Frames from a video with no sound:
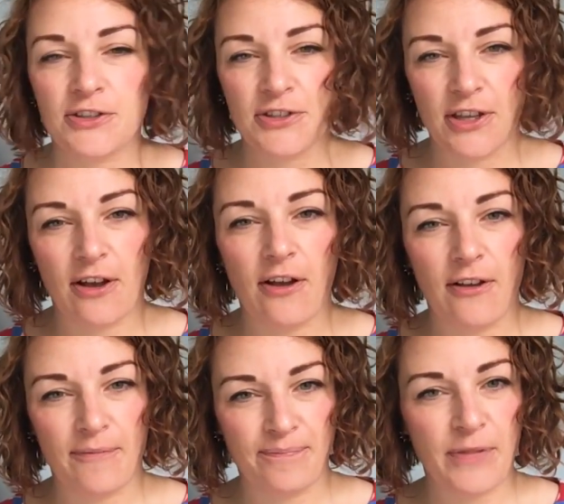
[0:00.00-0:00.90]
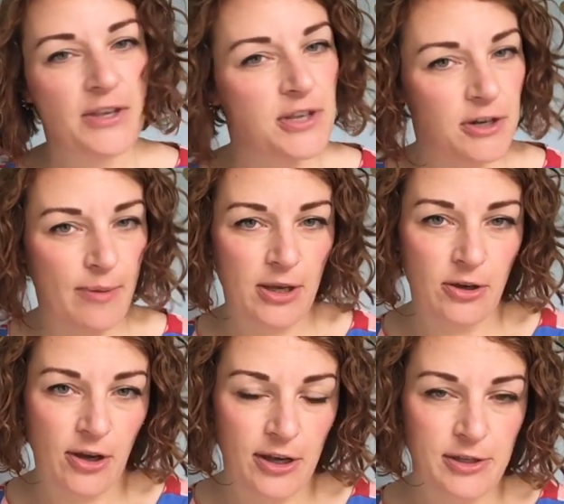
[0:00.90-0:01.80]
because I don't know
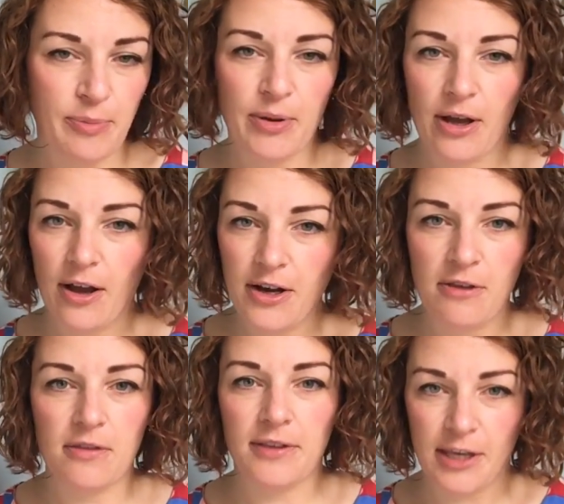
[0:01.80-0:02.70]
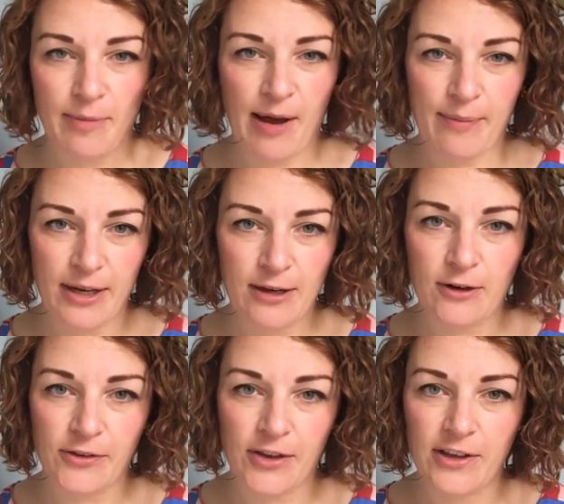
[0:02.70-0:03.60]
about you guys, but I don't think about my
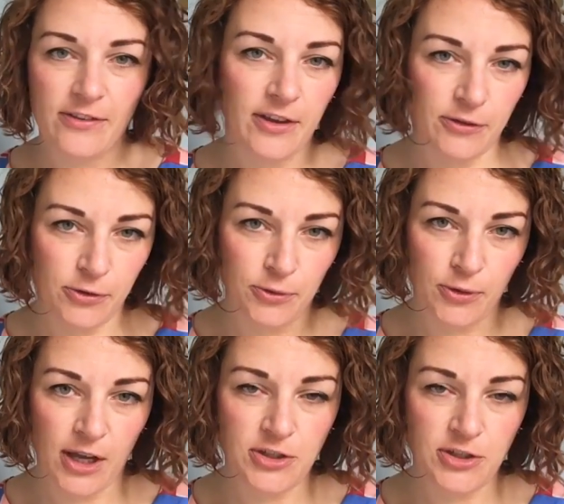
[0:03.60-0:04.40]
closet at all.